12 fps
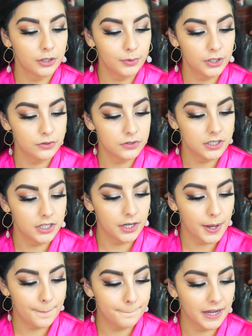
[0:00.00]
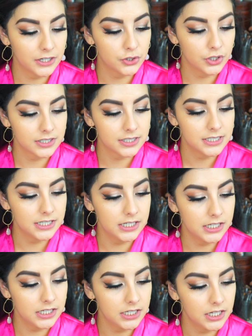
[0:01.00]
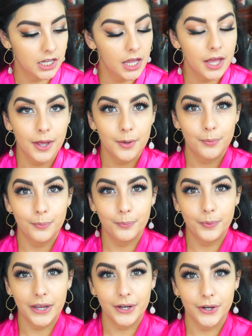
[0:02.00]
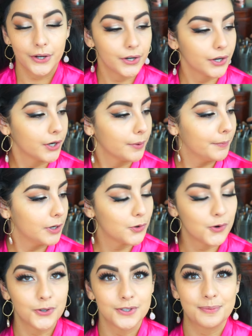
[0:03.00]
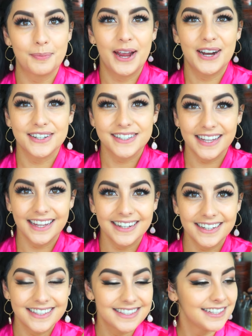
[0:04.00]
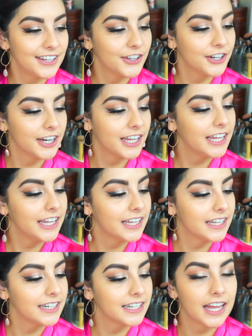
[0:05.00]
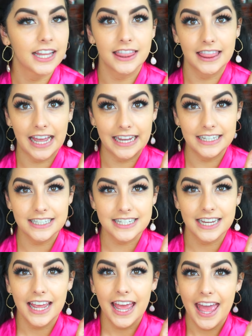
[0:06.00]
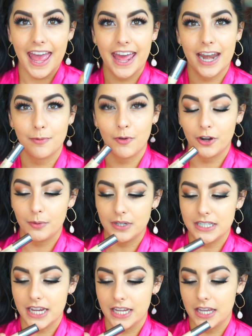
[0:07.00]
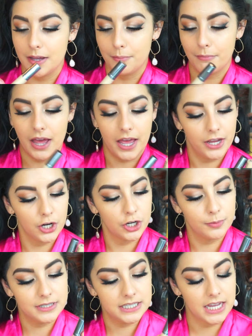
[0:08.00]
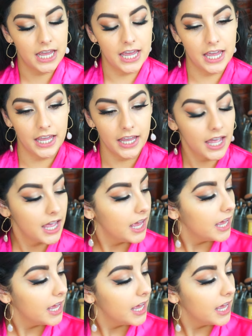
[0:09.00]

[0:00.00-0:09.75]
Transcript: to be using my trusty Bare Minerals Bare Skin Concealer in Light, and I'm going to be taking my Urban Decay